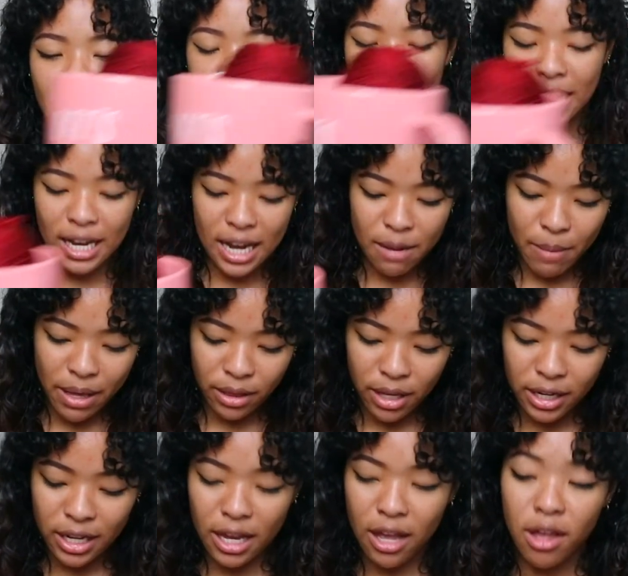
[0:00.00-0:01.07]
and I can knit my
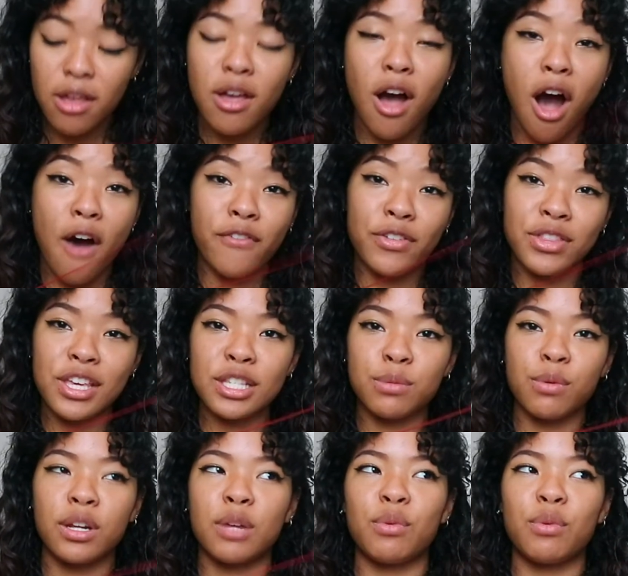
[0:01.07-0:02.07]
Lydia off of this one,